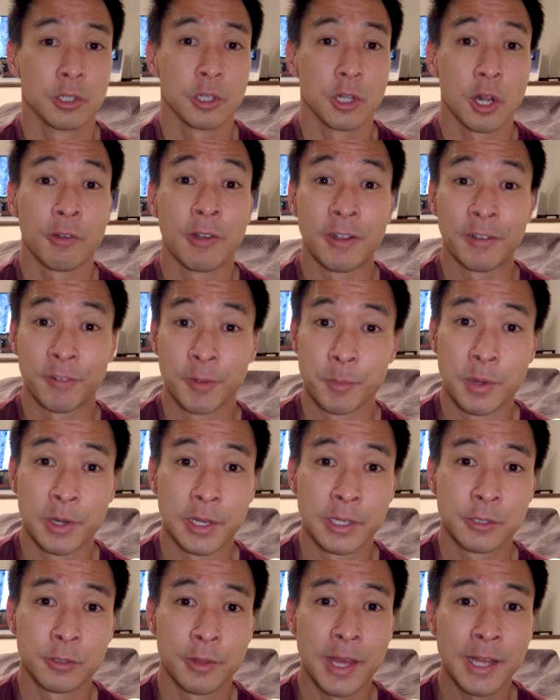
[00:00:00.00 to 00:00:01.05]
All right,
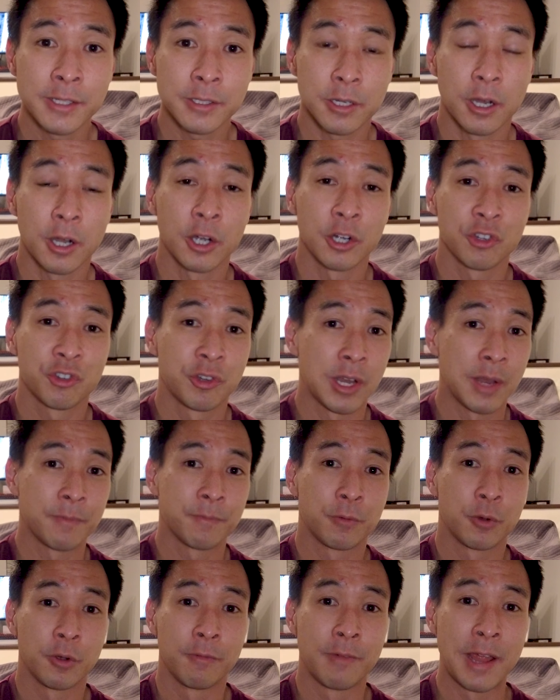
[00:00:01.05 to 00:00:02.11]
everybody, so that's our
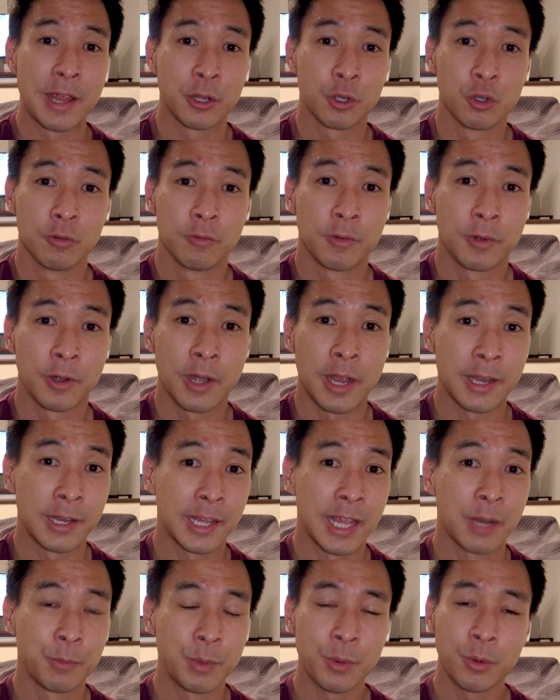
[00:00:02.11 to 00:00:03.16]
trip for Vancouver. And
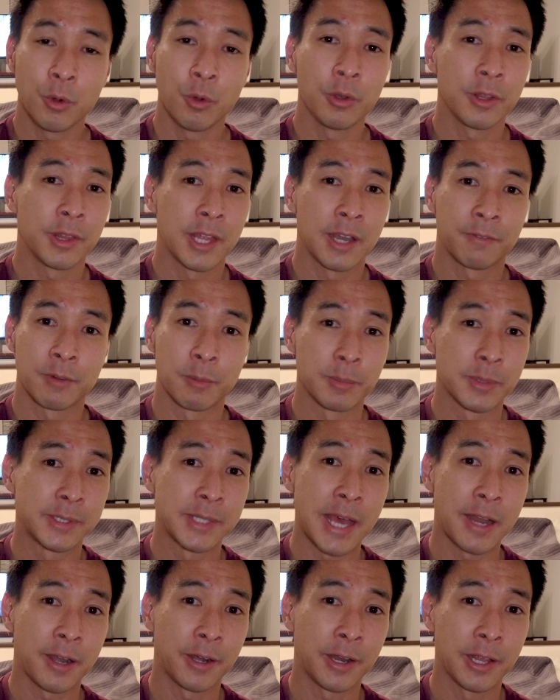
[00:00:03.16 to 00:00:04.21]
again, we were only there from
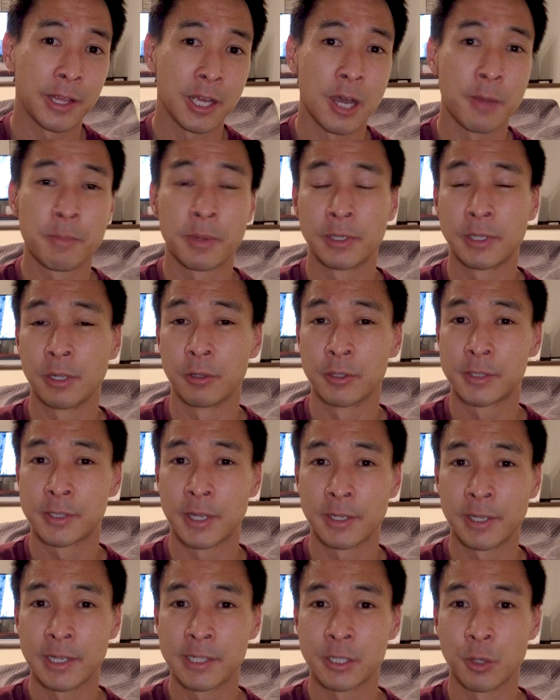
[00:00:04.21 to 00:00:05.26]
Saturday up until
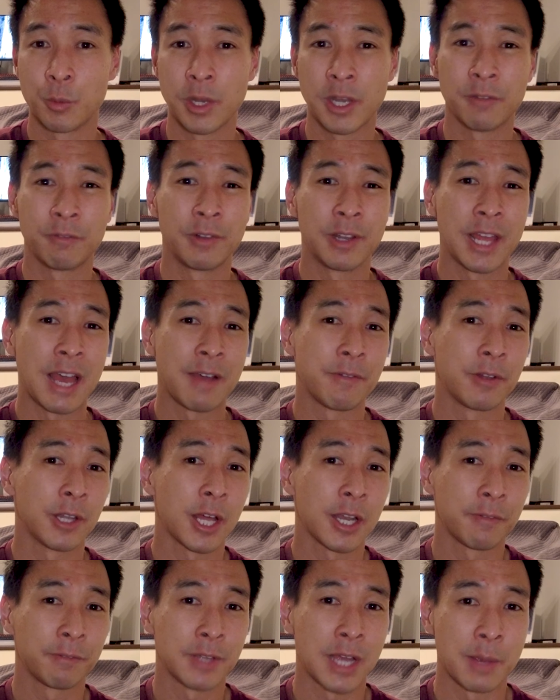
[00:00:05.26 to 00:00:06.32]
Sunday, so we didn't really have a
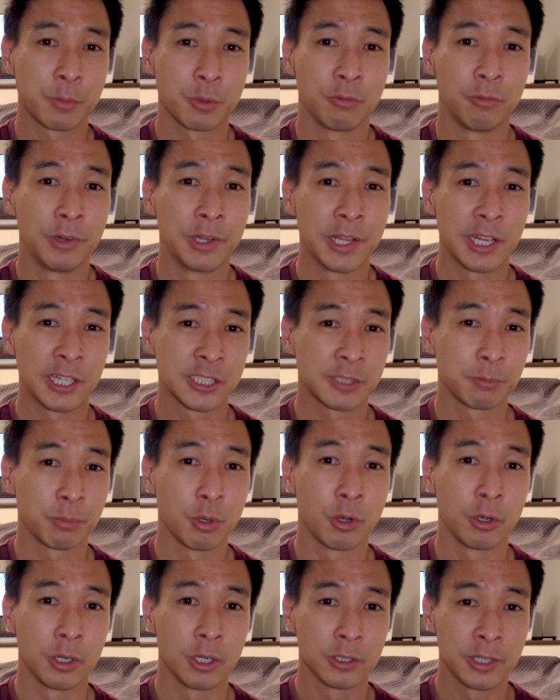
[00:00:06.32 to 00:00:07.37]
lot of time to really
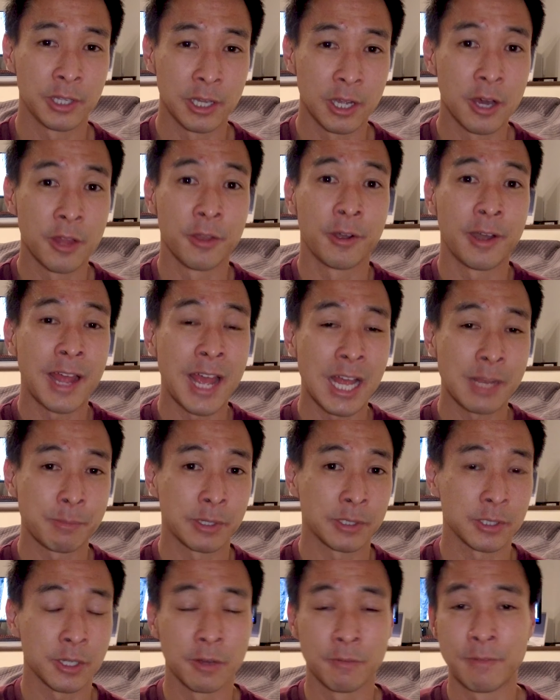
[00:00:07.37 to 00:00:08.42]
explore the other
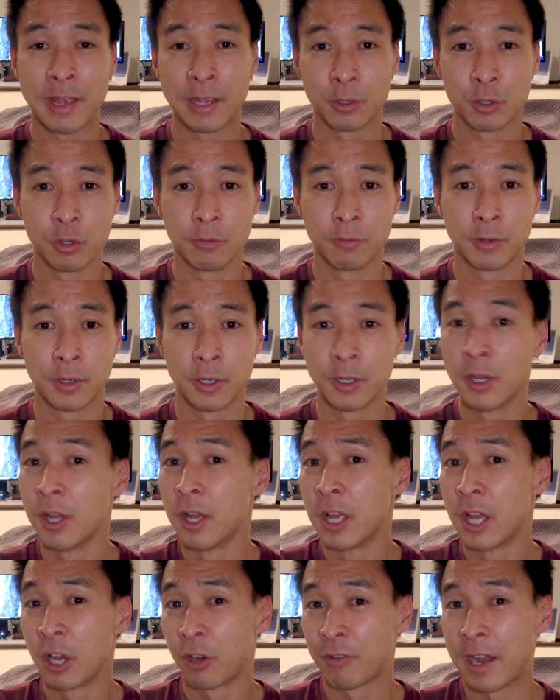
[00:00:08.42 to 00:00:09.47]
aspects of Vancouver.
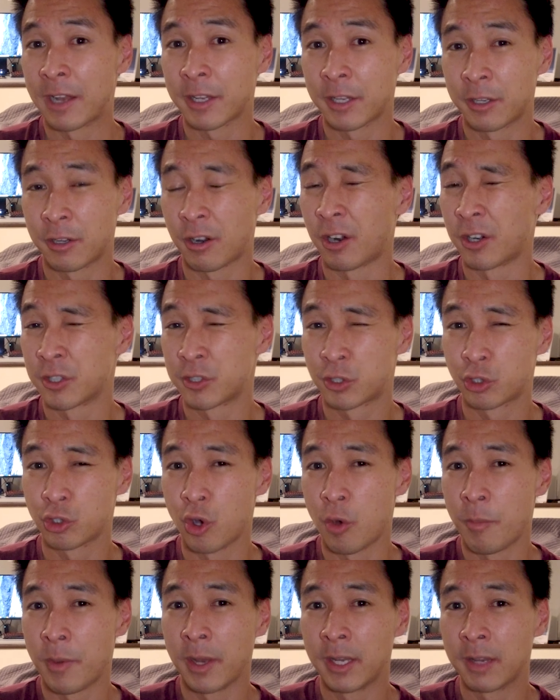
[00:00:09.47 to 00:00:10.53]
Granted, there are
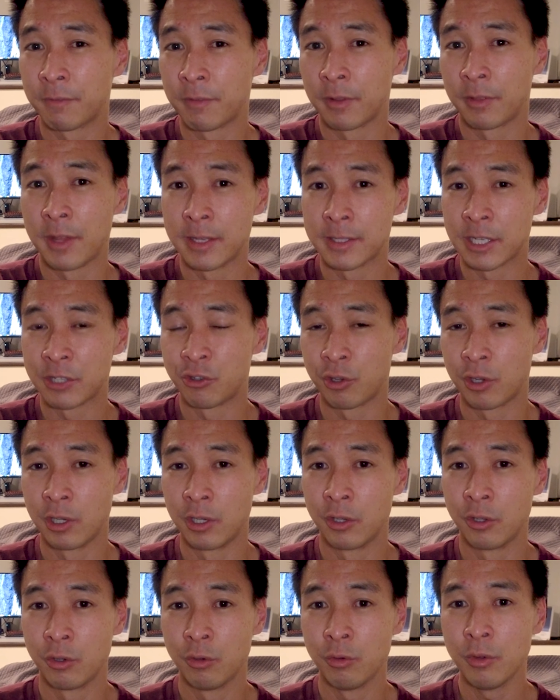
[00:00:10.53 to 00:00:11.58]
so many different things that you
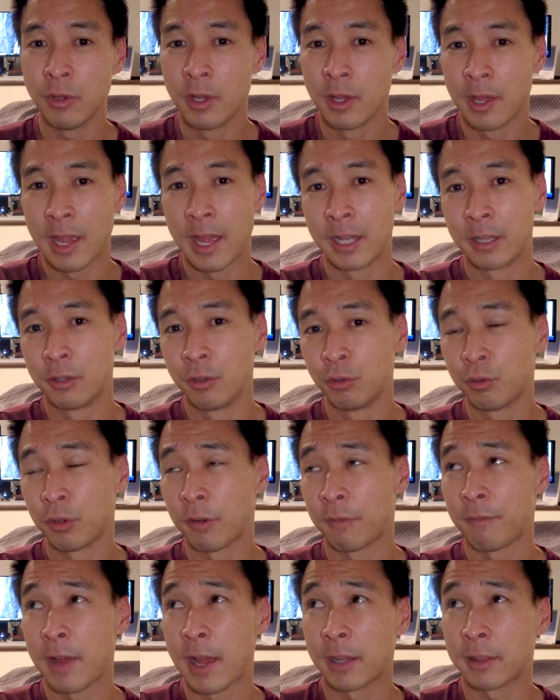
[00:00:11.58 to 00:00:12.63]
can do, and due to
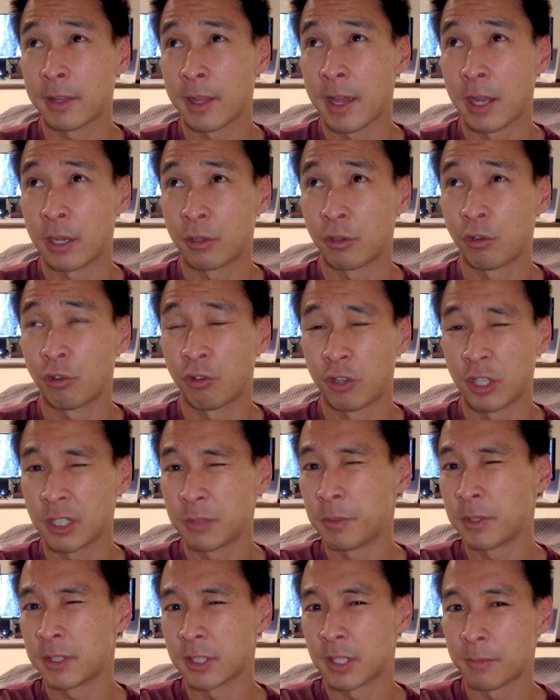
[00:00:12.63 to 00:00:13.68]
the fact that
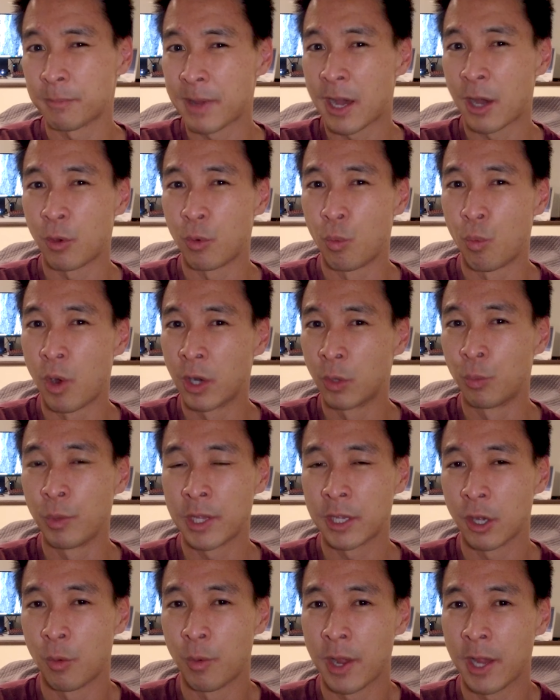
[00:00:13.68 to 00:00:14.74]
Christmas is about 1
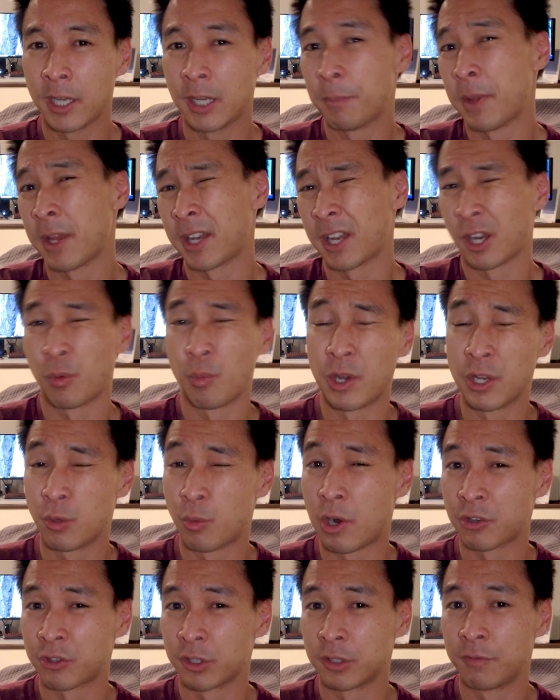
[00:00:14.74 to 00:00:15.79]
week away, depending on when you
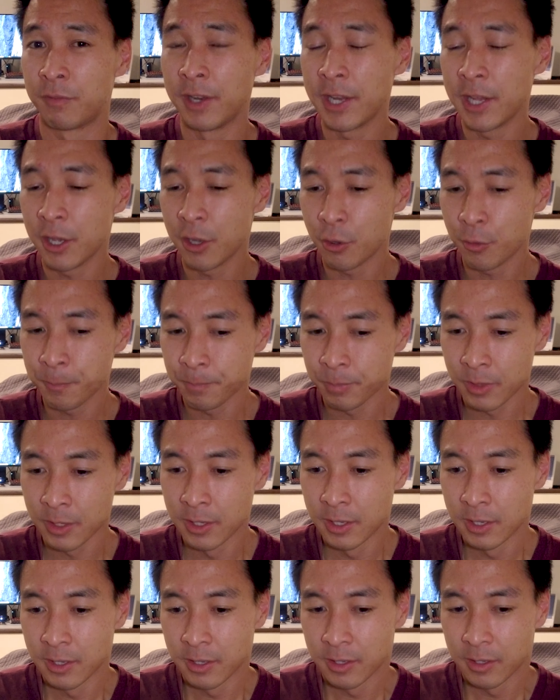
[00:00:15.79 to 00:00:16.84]
watch this video,
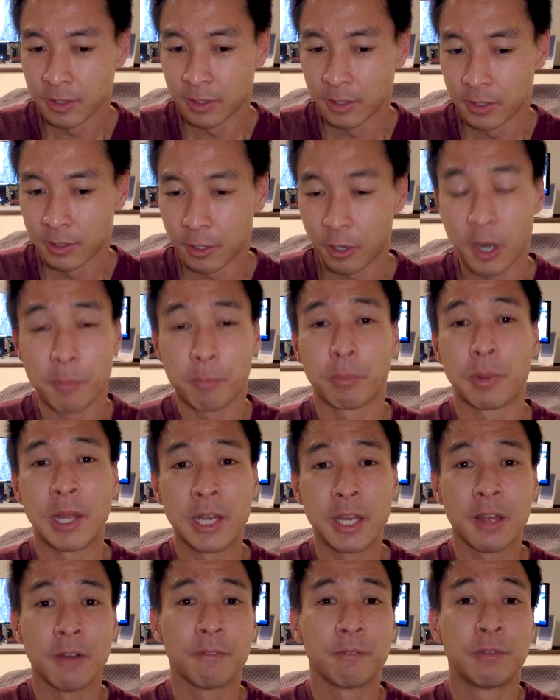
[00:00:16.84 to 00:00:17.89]
there are
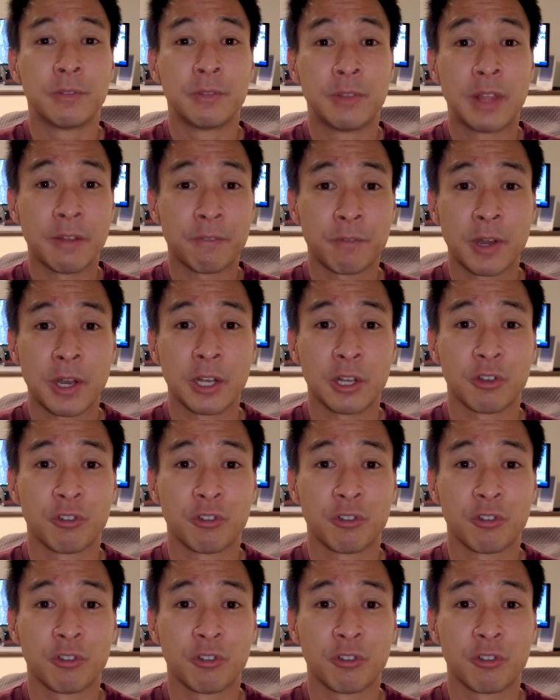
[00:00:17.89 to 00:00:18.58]
plenty of different